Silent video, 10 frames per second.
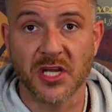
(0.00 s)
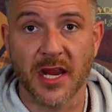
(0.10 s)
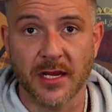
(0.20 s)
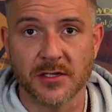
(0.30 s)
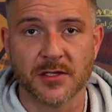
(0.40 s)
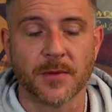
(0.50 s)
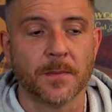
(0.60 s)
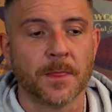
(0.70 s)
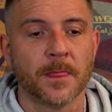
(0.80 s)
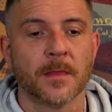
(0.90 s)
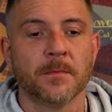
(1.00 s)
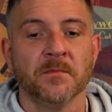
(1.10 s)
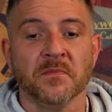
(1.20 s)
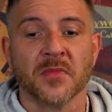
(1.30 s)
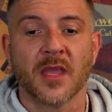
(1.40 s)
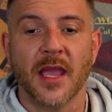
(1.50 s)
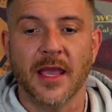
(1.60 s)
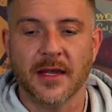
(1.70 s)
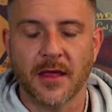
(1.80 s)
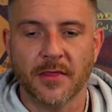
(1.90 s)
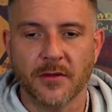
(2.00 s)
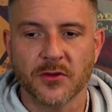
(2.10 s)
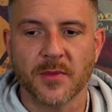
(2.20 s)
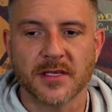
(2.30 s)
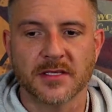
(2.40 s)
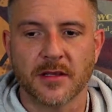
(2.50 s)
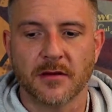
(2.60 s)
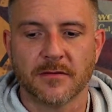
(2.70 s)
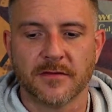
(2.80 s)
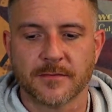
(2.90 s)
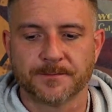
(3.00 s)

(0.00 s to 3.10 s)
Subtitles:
changed. And I thought to myself,